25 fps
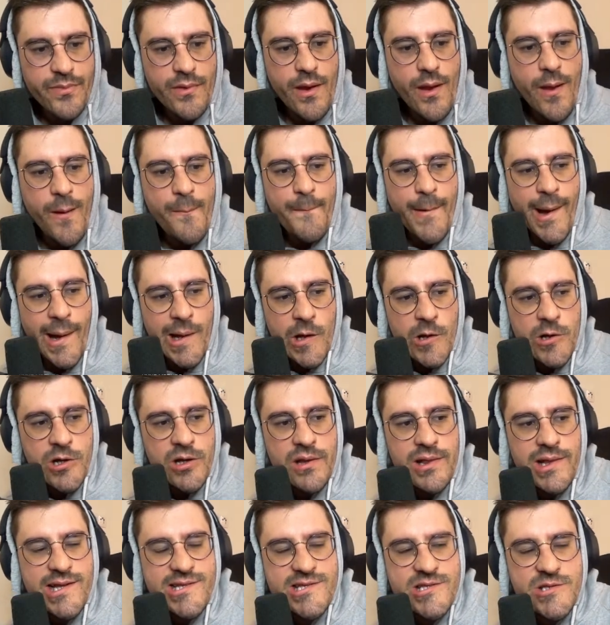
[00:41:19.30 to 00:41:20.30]
Now look,
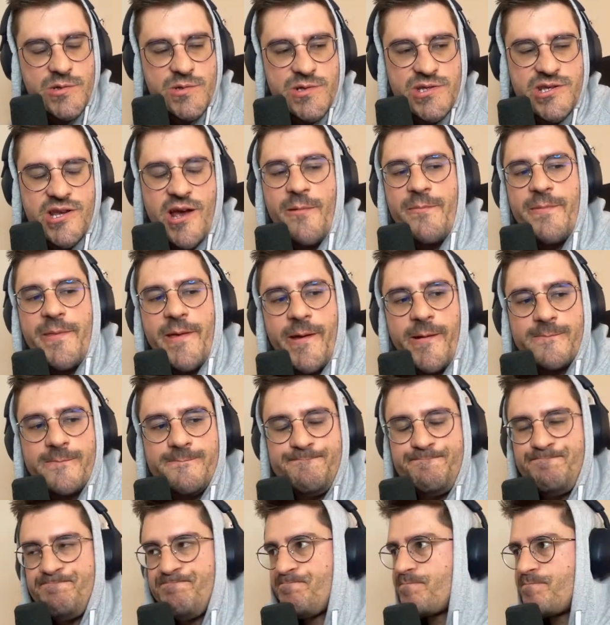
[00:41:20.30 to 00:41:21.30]
let's do something.
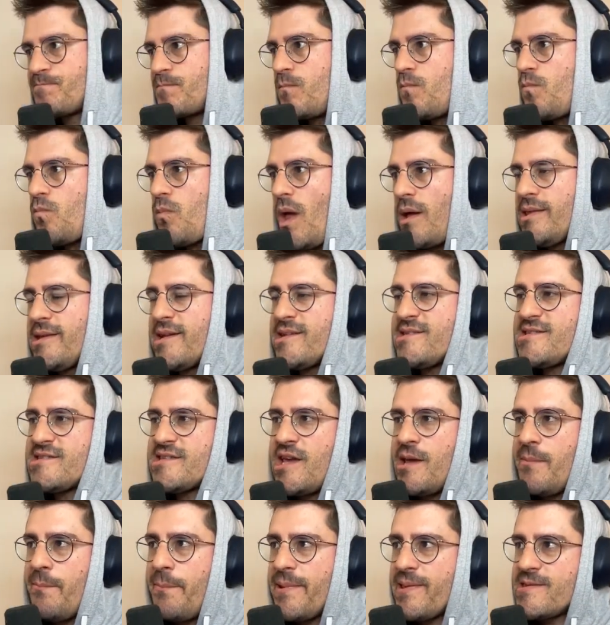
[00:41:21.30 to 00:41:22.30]
Let's
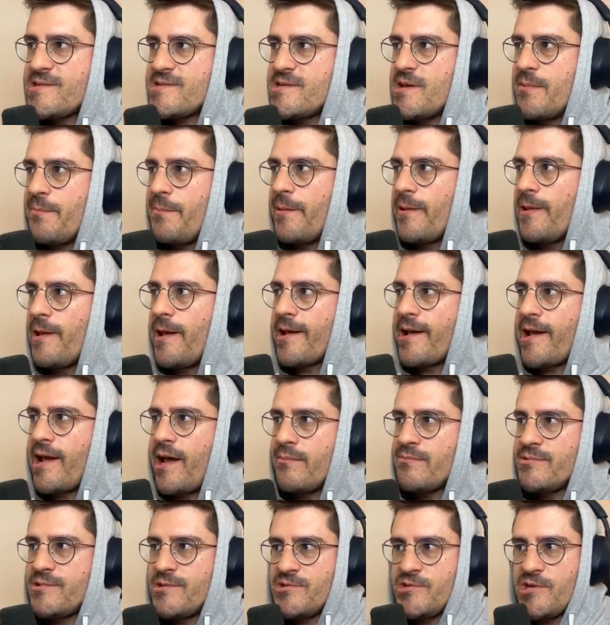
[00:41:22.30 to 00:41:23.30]
keep it simple like I
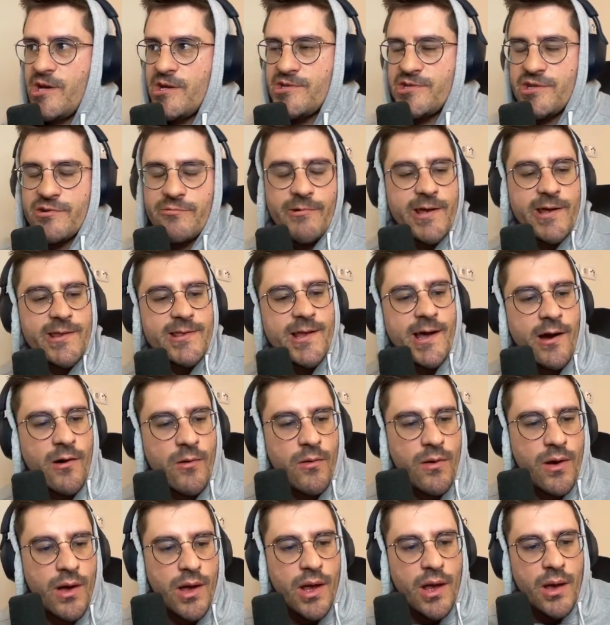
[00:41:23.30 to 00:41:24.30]
am suggesting right
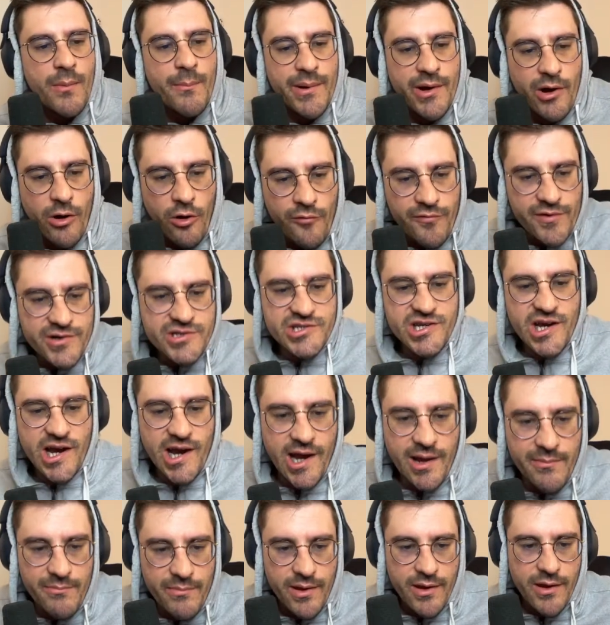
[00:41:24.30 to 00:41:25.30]
now, but over
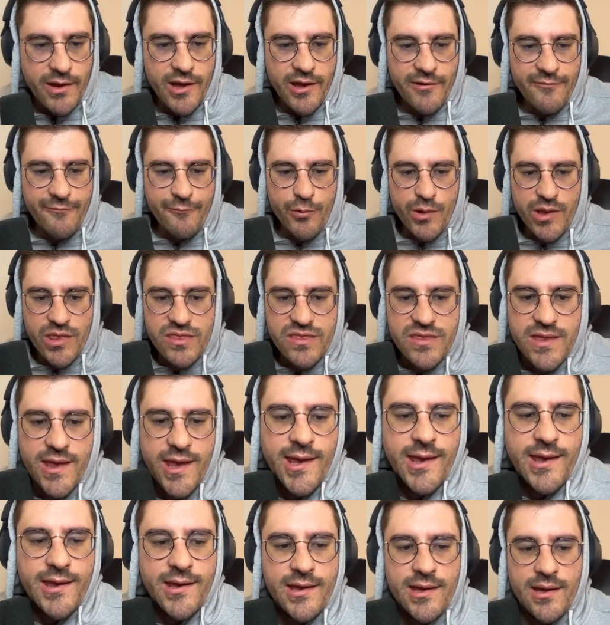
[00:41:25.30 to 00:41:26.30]
time, if we
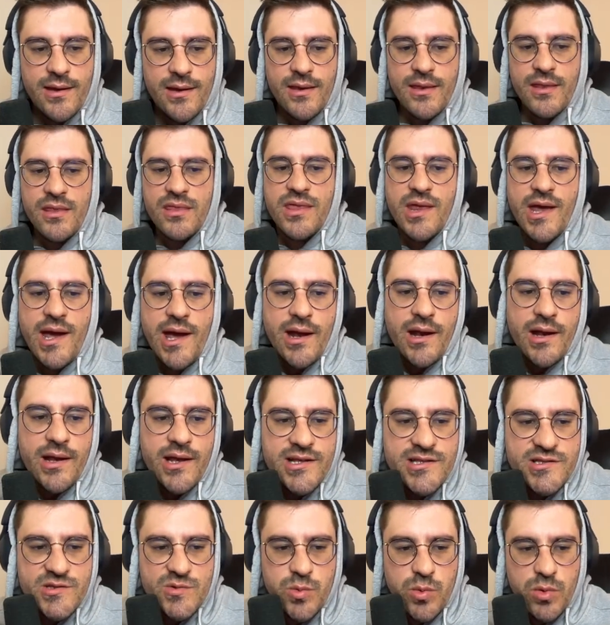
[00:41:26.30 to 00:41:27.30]
think that
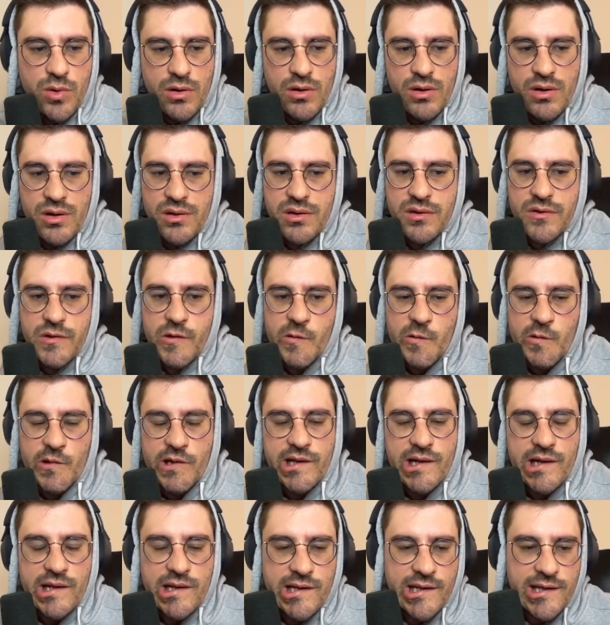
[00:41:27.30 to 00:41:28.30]
it's worth to
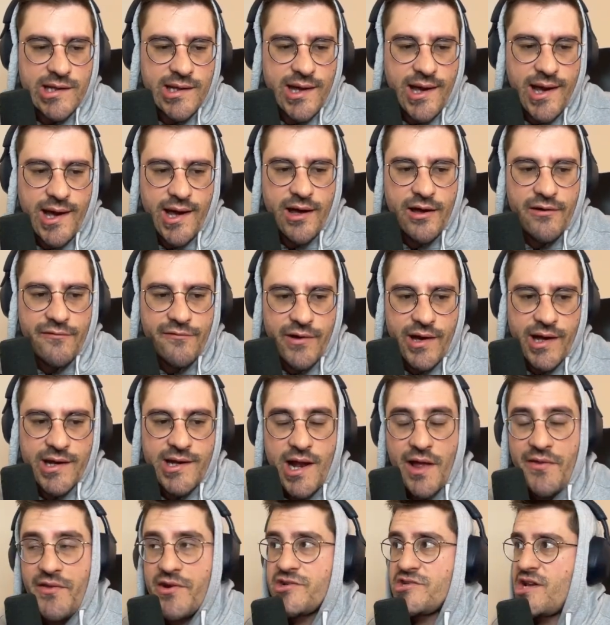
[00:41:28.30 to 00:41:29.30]
literally have
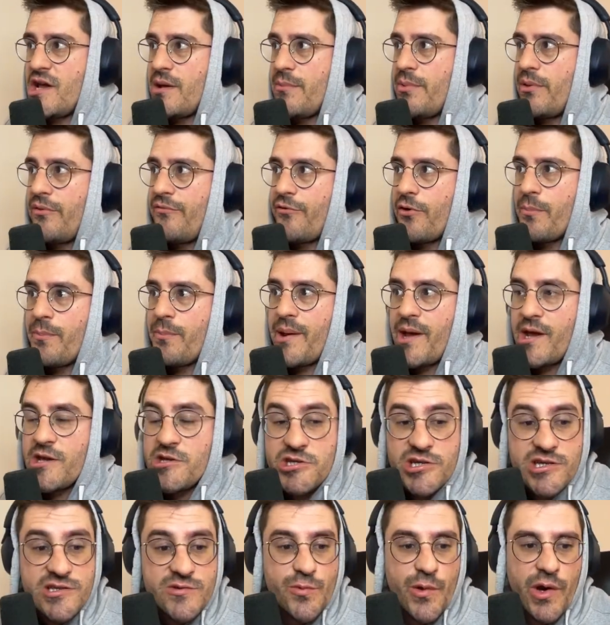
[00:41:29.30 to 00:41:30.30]
another table for
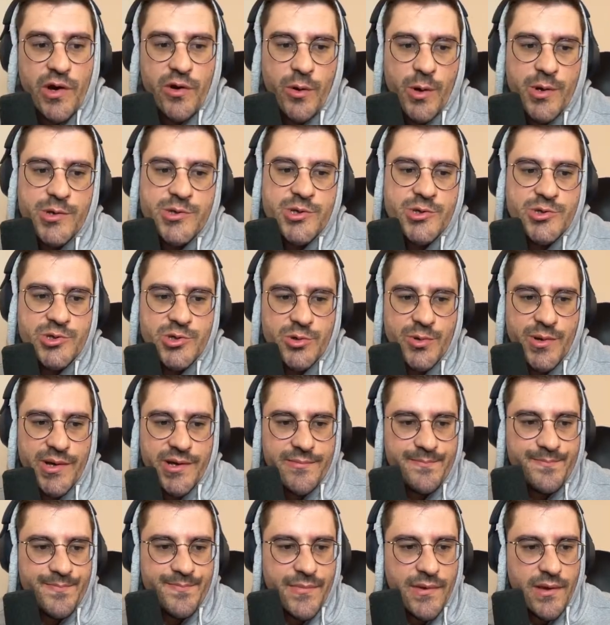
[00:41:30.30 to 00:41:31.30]
pages, we are going to do it.
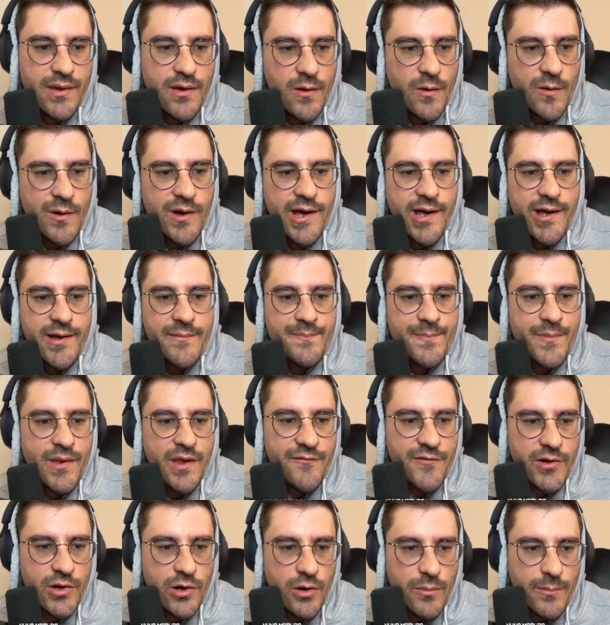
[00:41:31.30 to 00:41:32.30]
Okay,
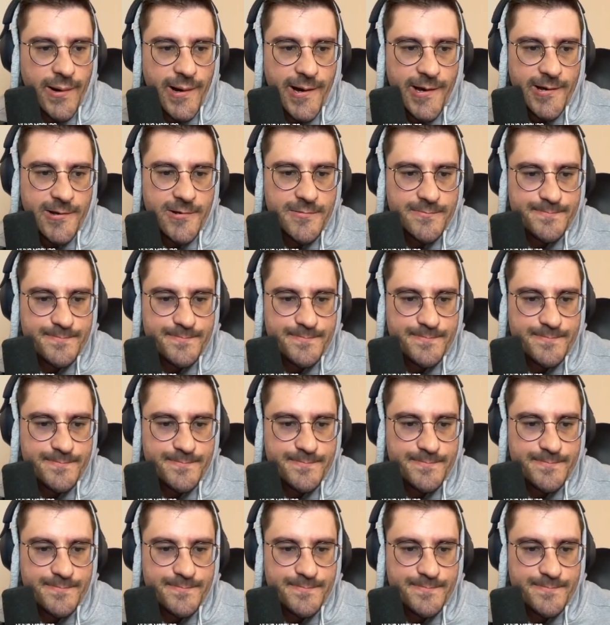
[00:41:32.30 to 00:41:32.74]
if you don't mind.